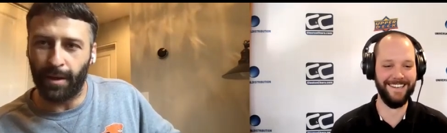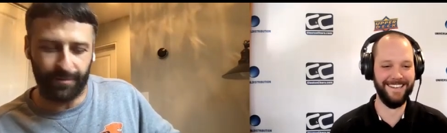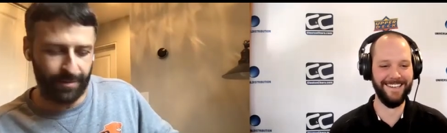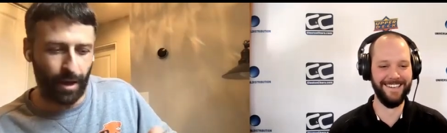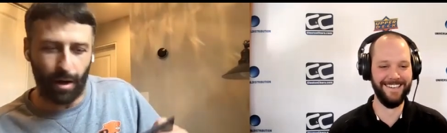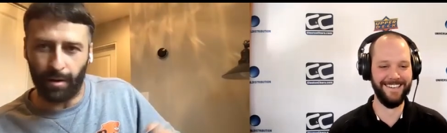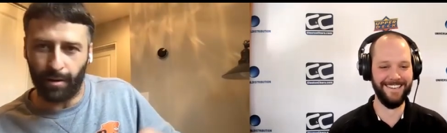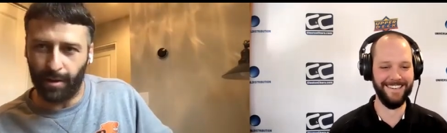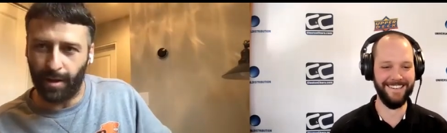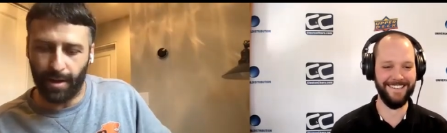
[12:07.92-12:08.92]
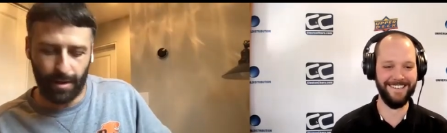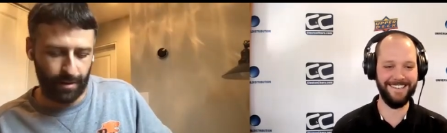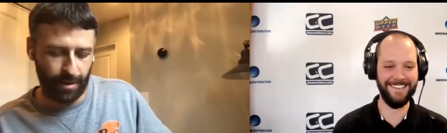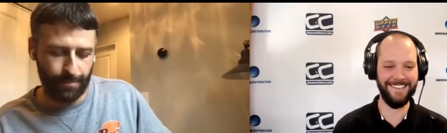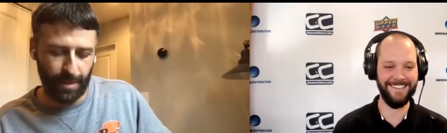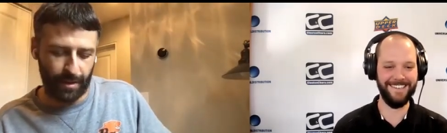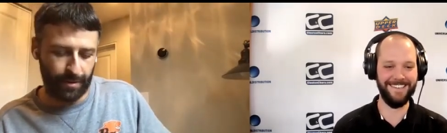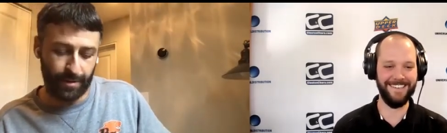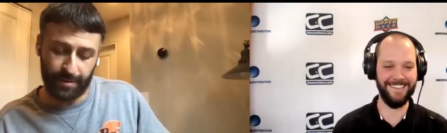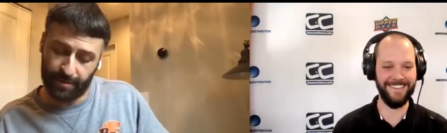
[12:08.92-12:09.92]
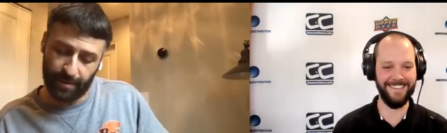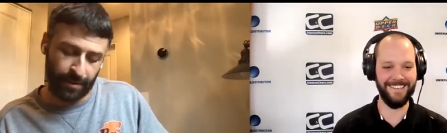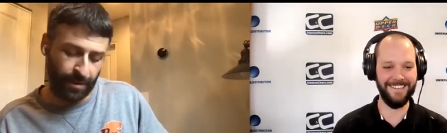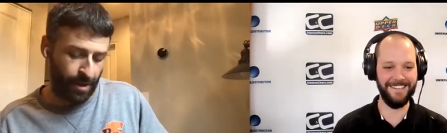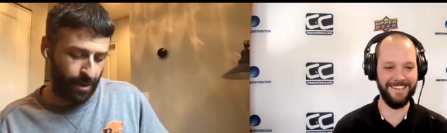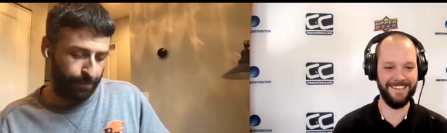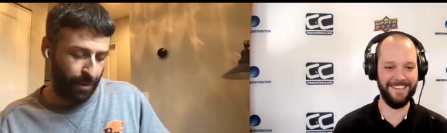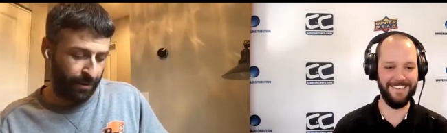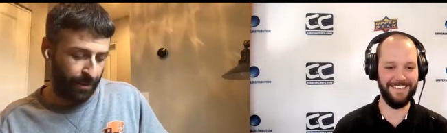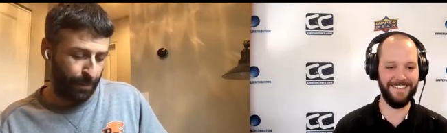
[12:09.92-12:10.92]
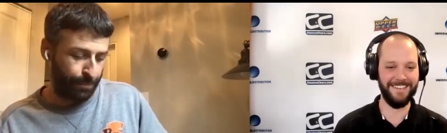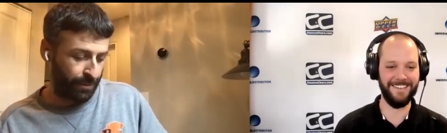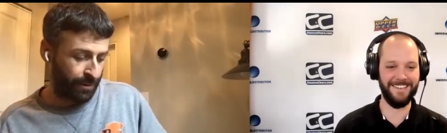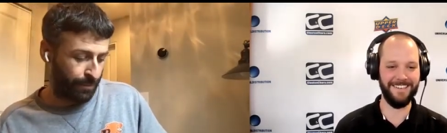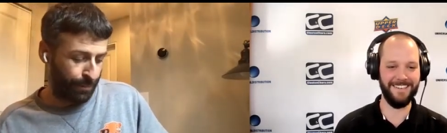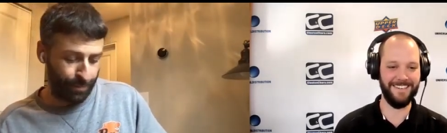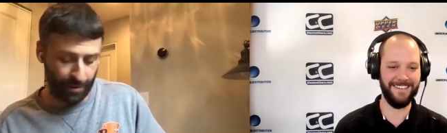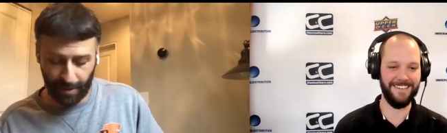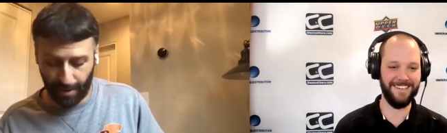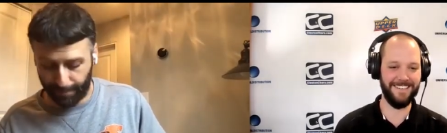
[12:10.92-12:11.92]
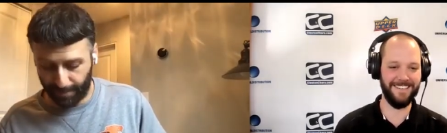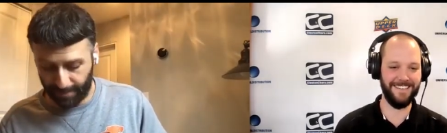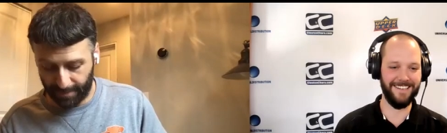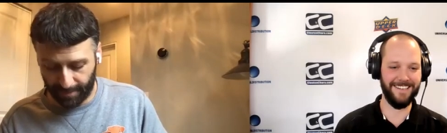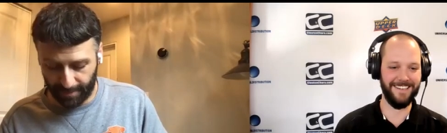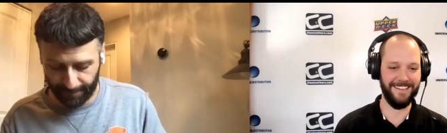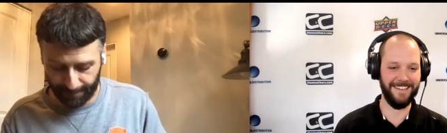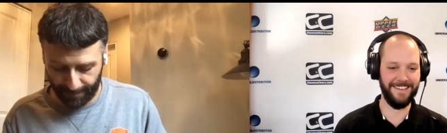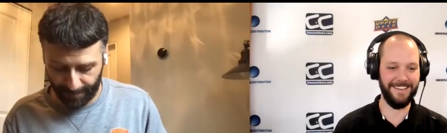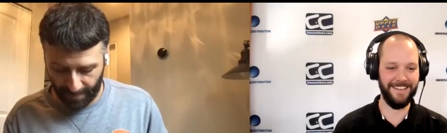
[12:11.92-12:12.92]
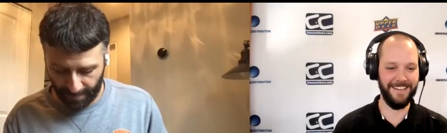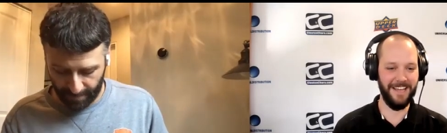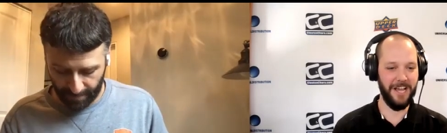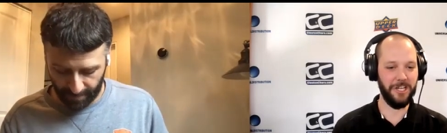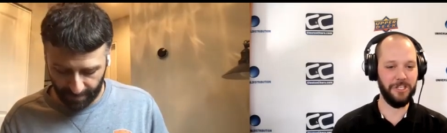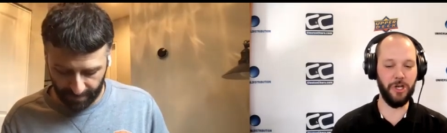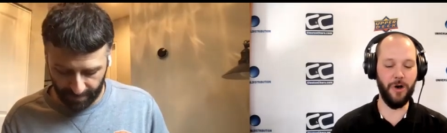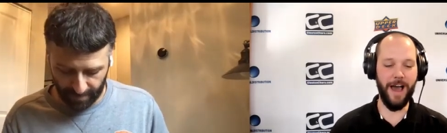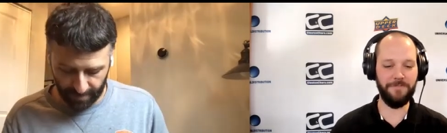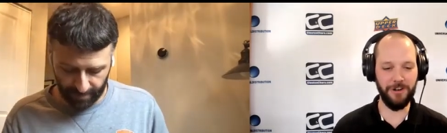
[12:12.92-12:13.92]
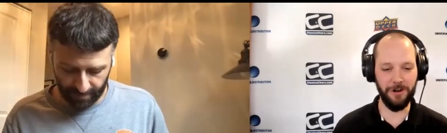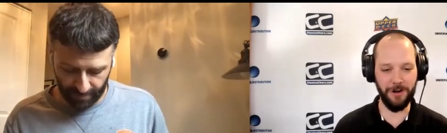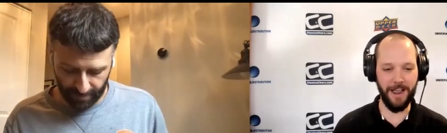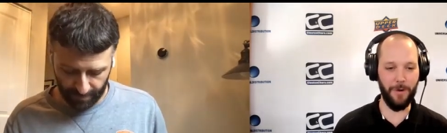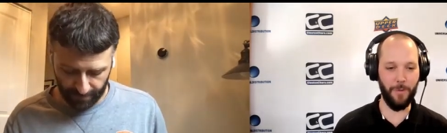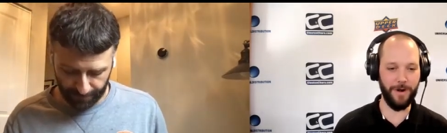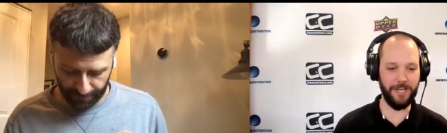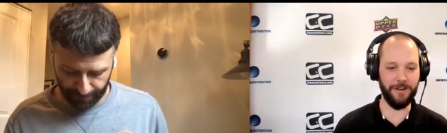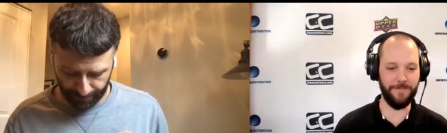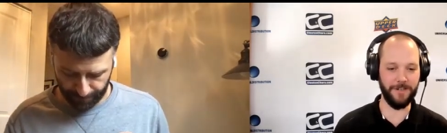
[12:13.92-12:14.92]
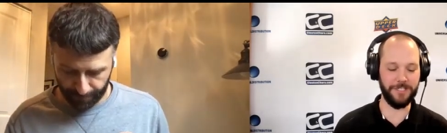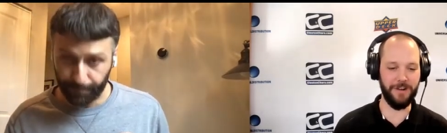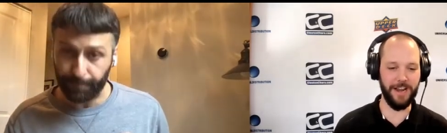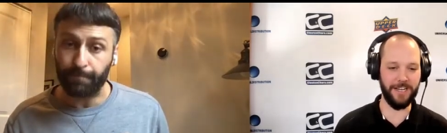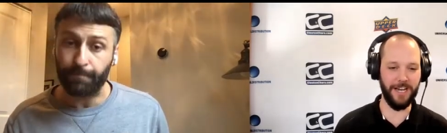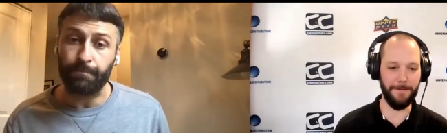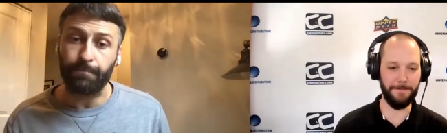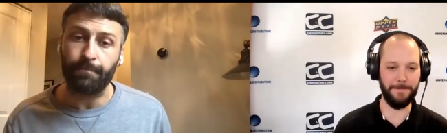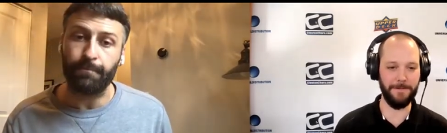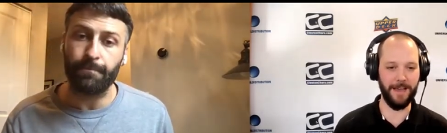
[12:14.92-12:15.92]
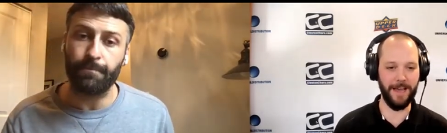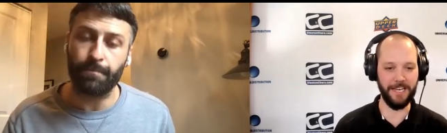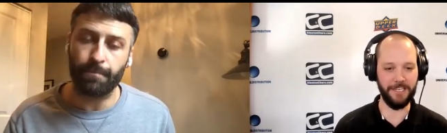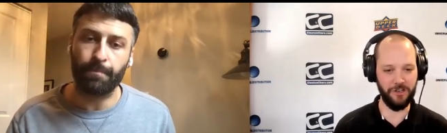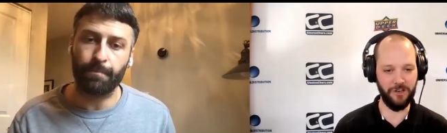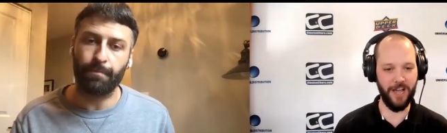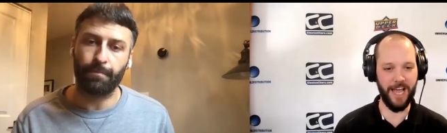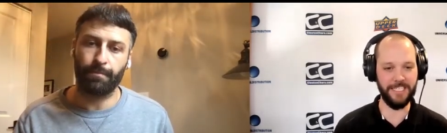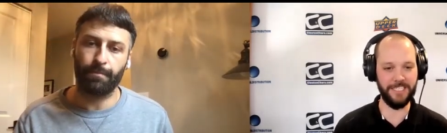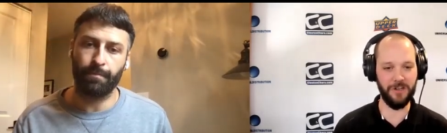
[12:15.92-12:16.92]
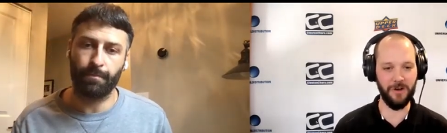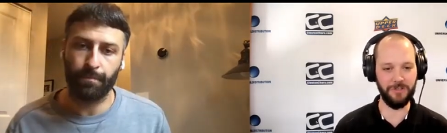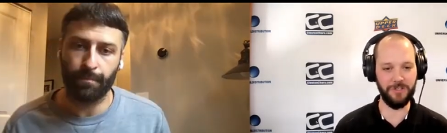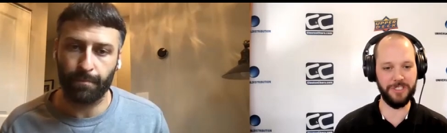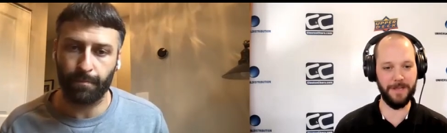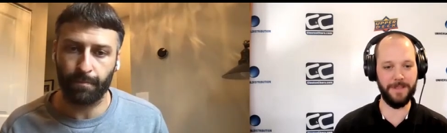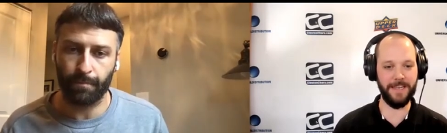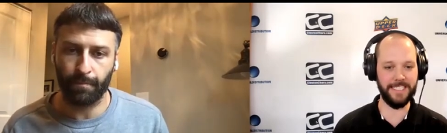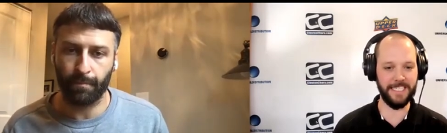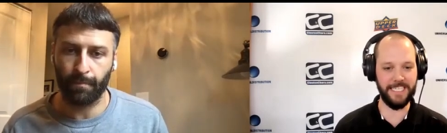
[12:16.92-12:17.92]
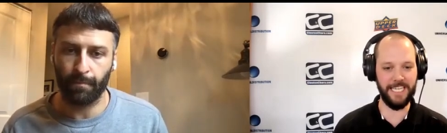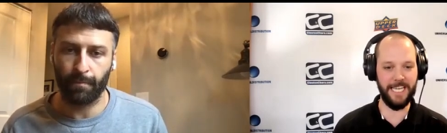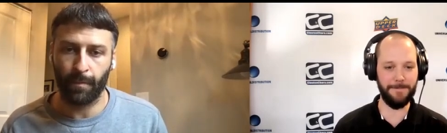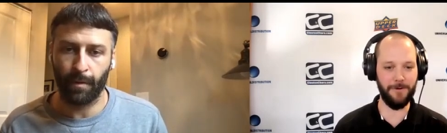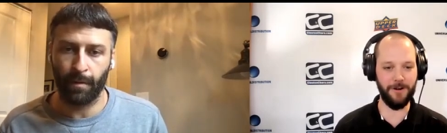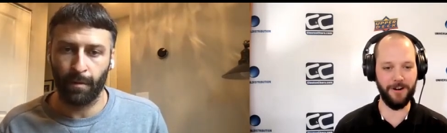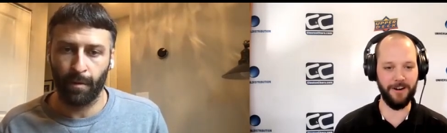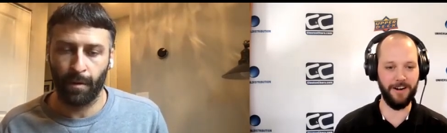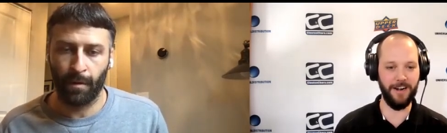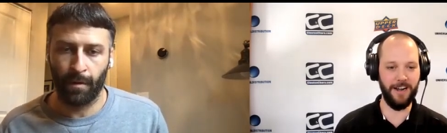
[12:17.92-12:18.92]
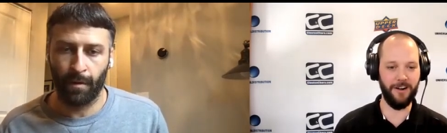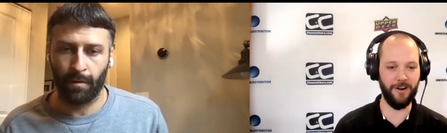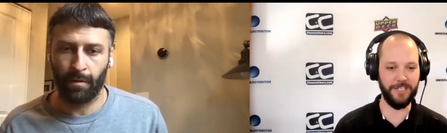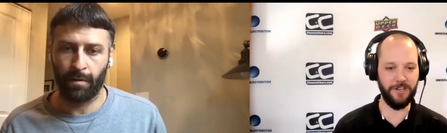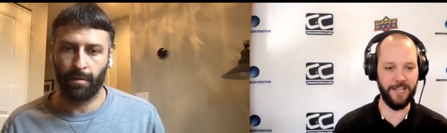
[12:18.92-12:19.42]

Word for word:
Speaker 1: but if they all uh, come like this, then uh, I think people are going to be pretty happy. So,
Speaker 2: so after winning your first Grey Cup, did you guys go do something as a team, or or did